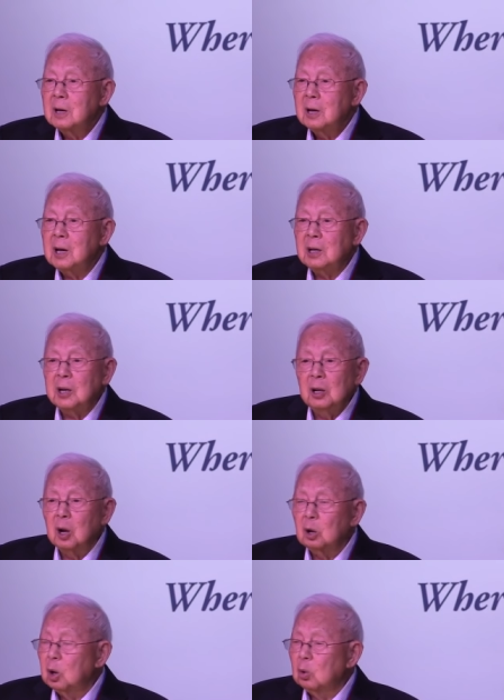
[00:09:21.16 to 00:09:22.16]
He did
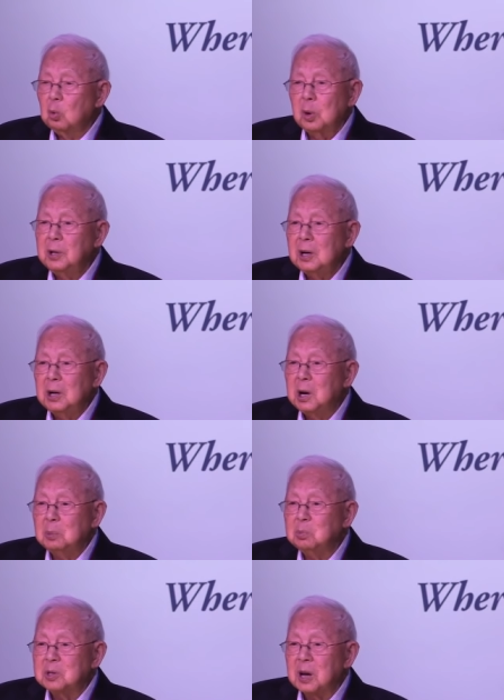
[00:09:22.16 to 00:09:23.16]
not look within
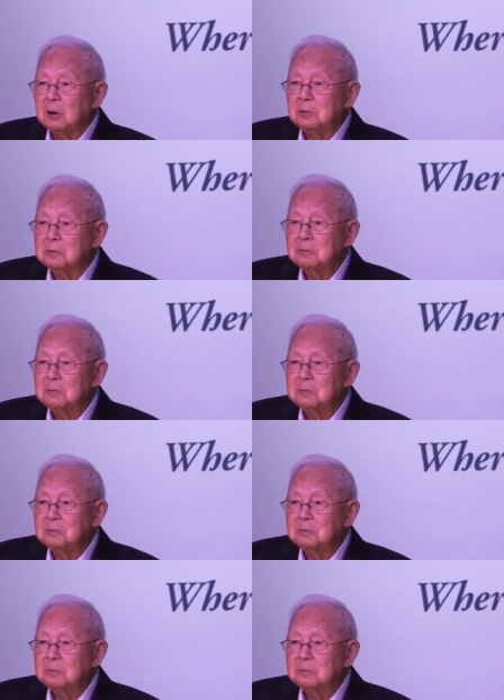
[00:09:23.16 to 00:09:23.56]
himself.